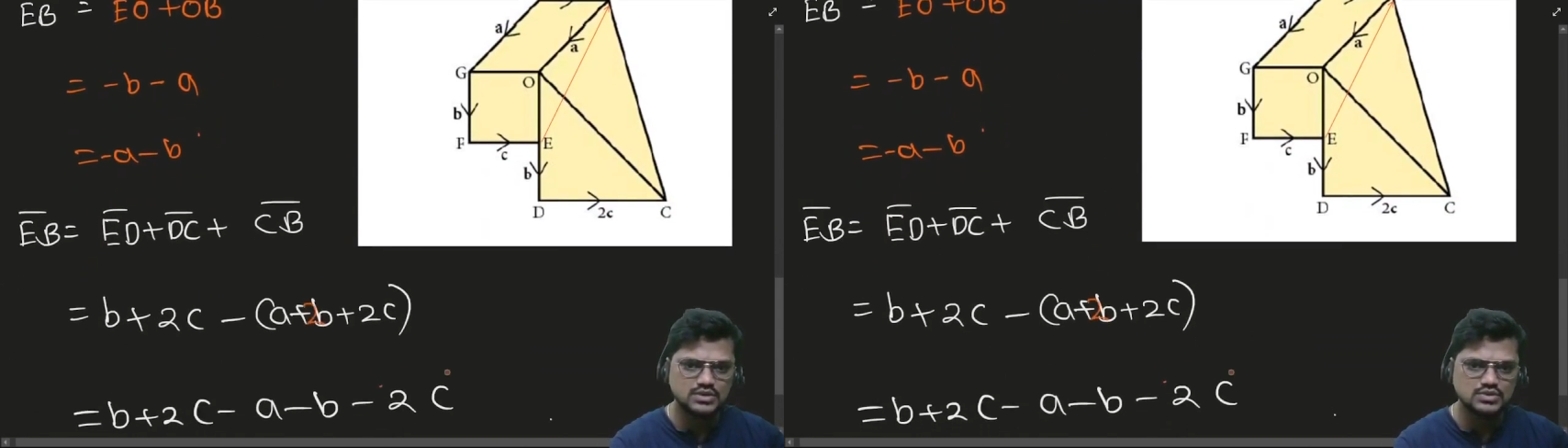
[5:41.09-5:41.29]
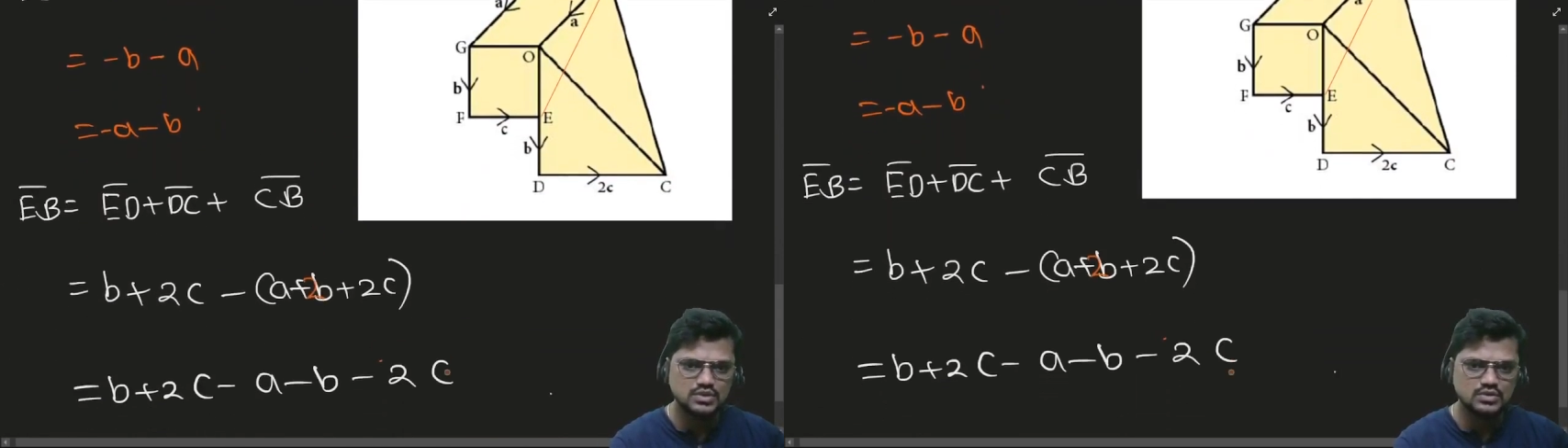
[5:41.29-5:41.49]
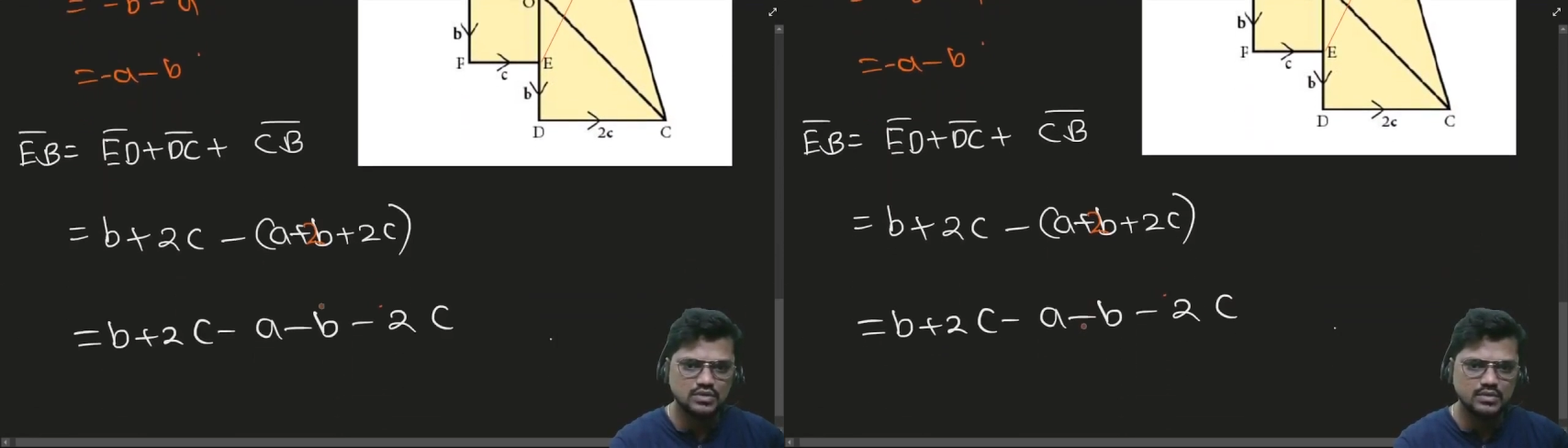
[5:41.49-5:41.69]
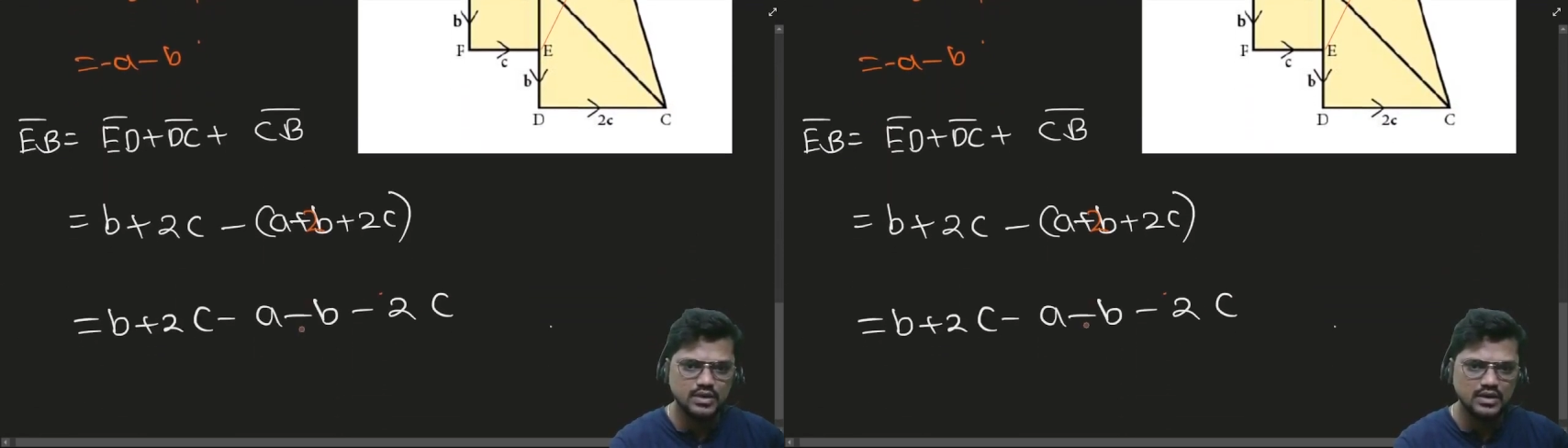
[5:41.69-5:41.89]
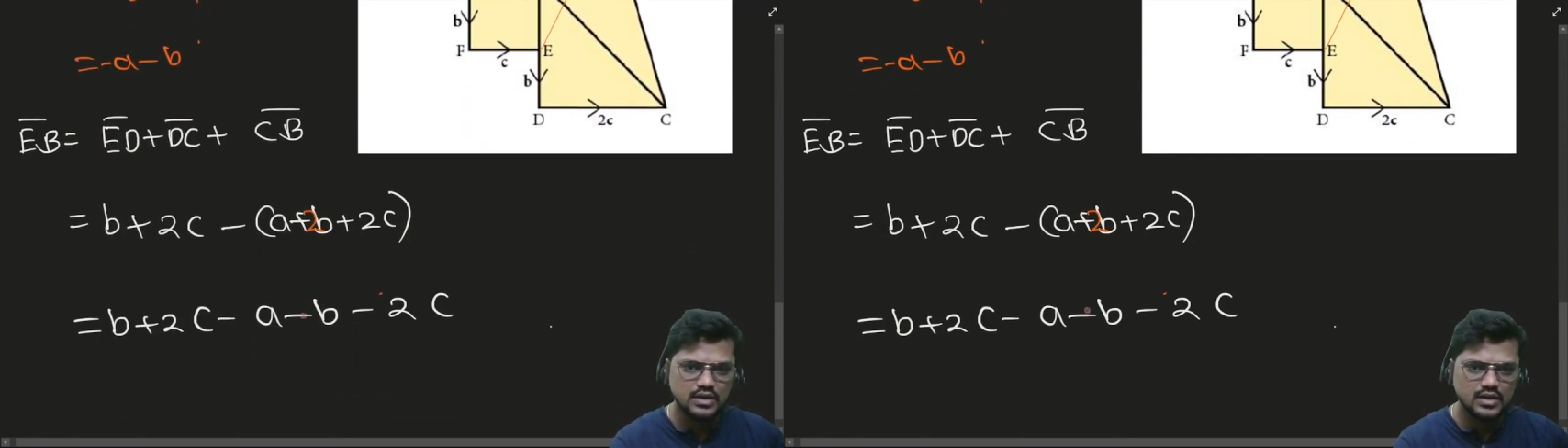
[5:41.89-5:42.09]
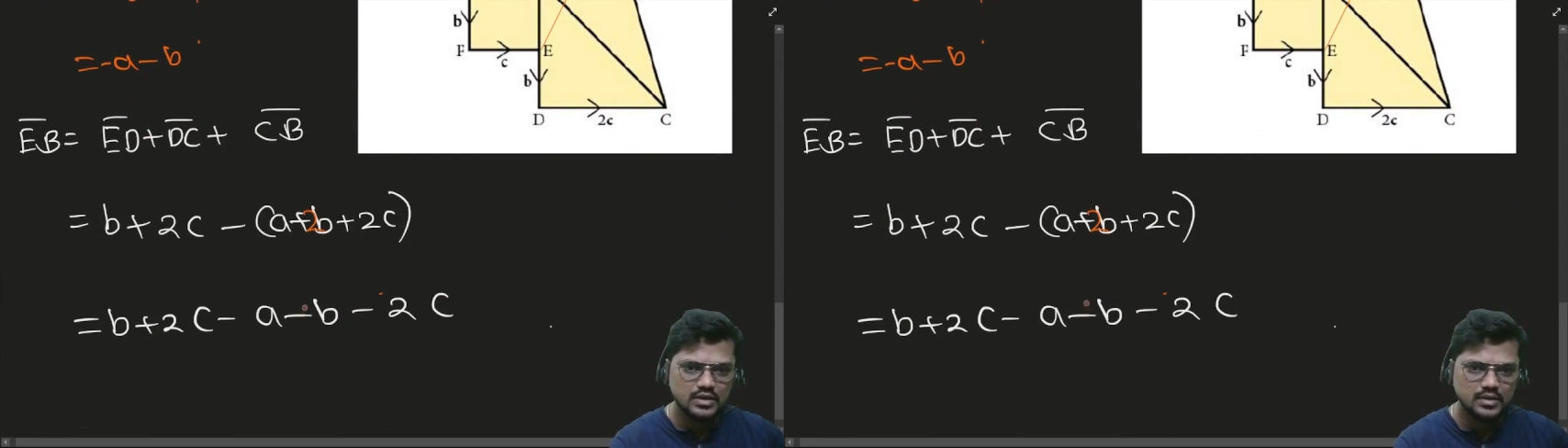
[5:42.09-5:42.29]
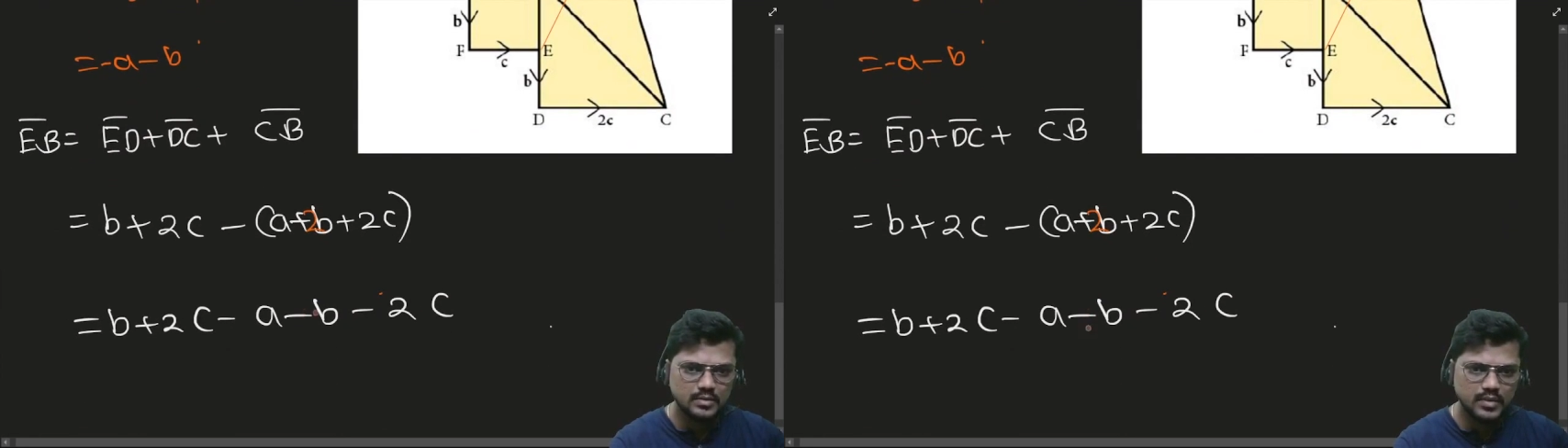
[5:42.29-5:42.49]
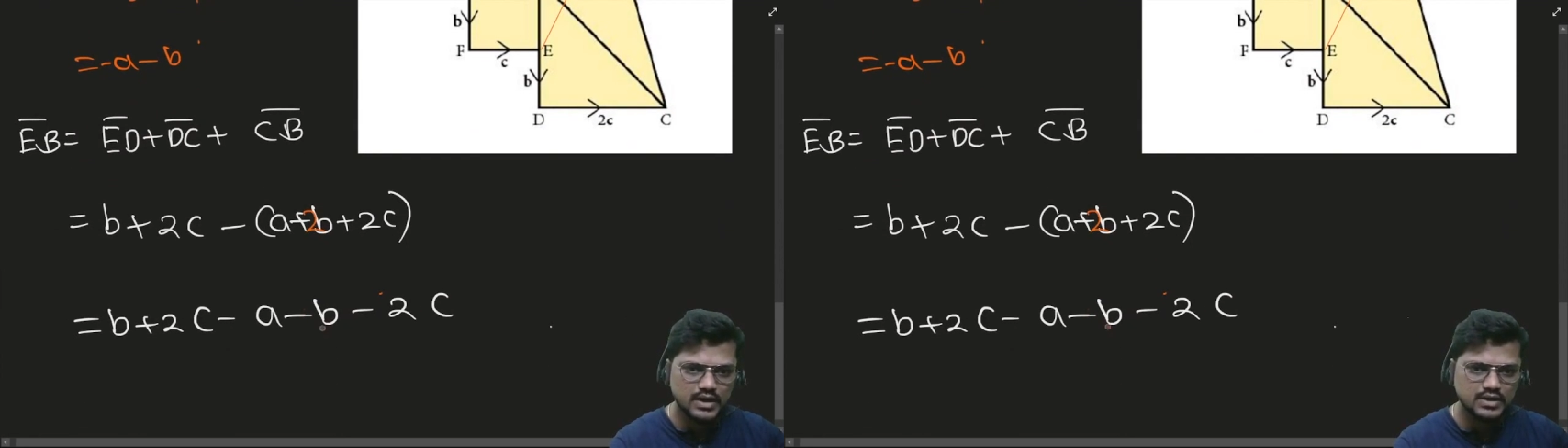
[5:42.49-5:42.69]
So it will be
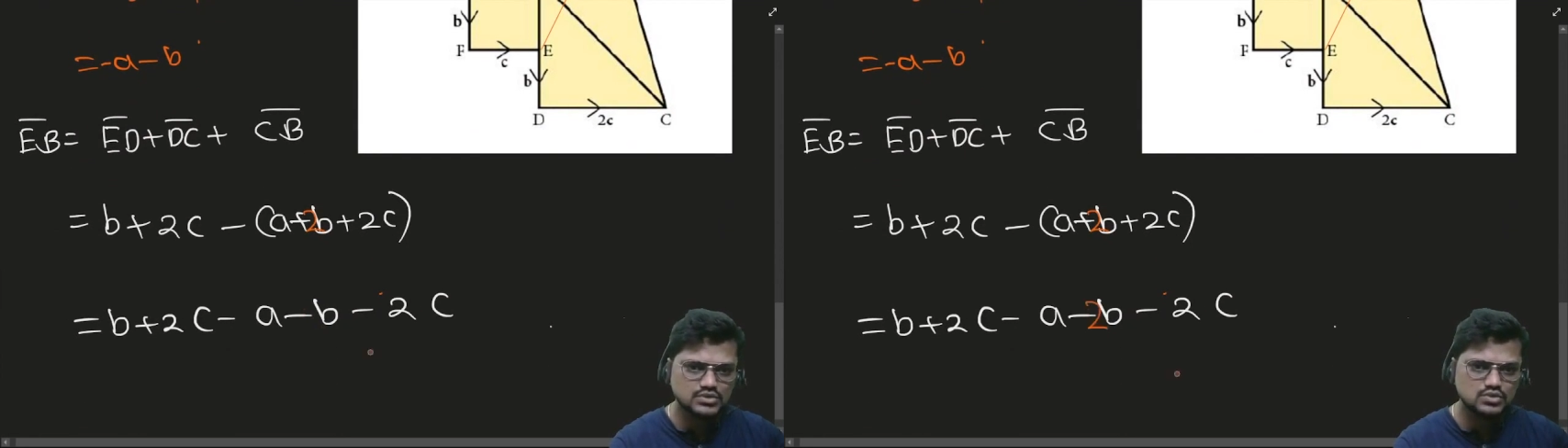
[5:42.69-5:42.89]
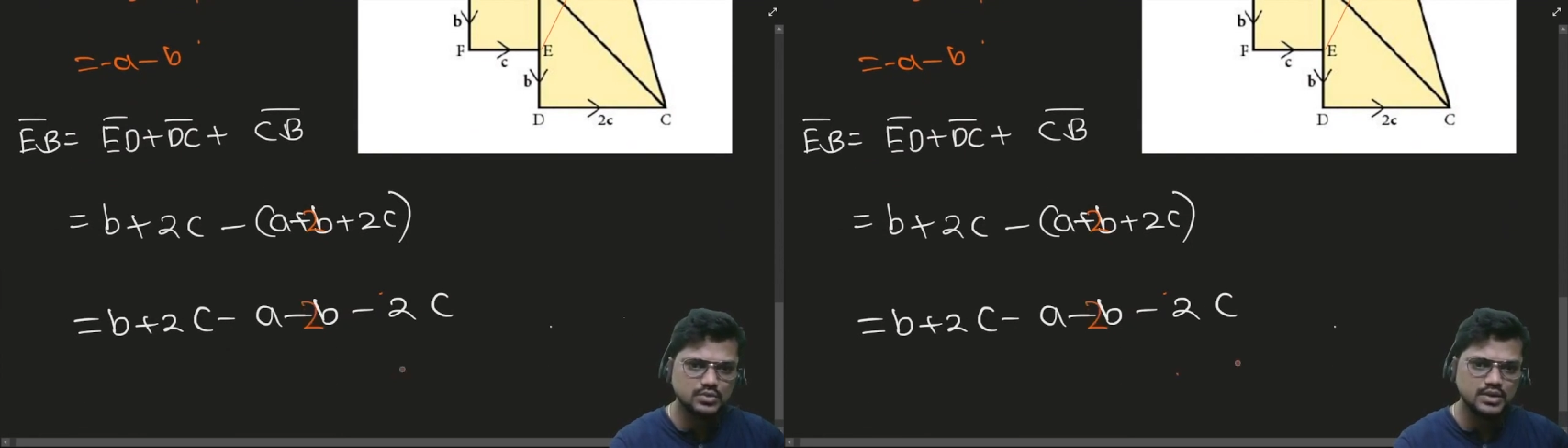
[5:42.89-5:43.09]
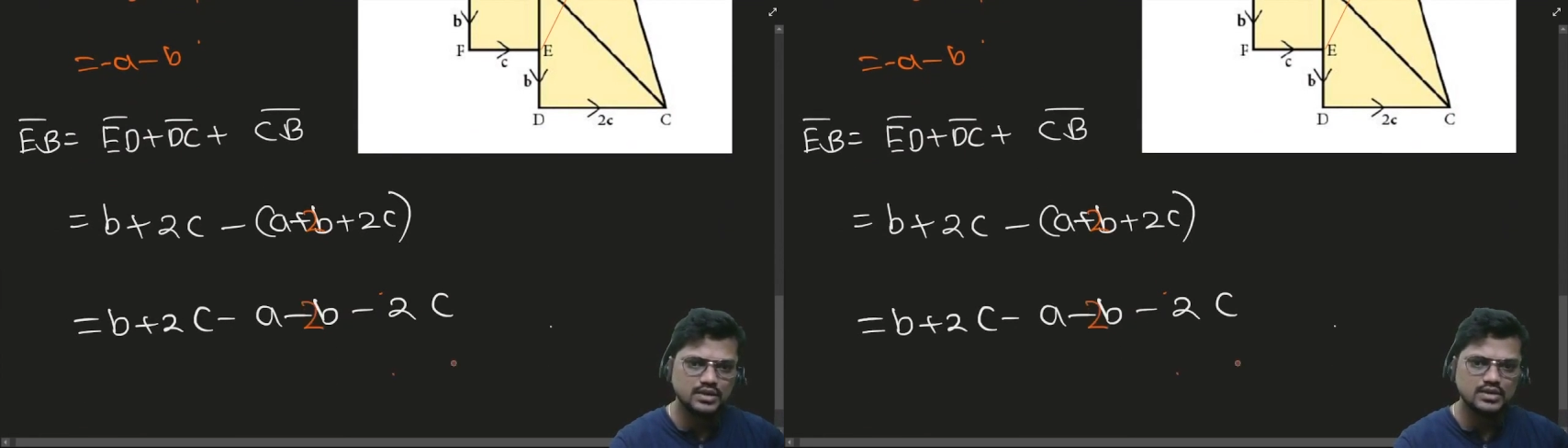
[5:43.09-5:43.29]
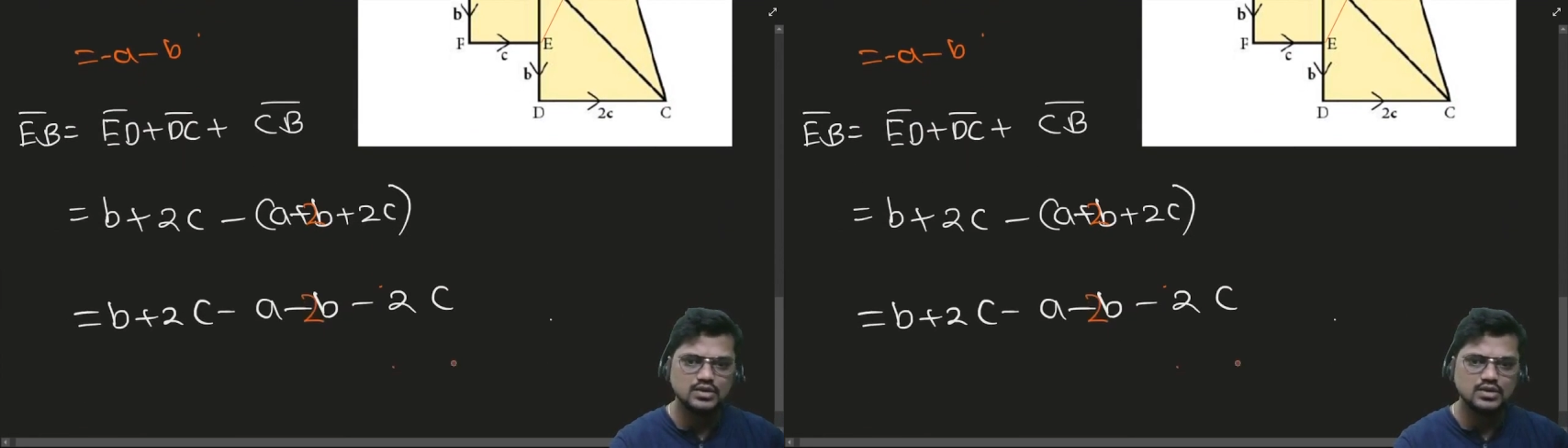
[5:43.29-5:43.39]
minus 2B.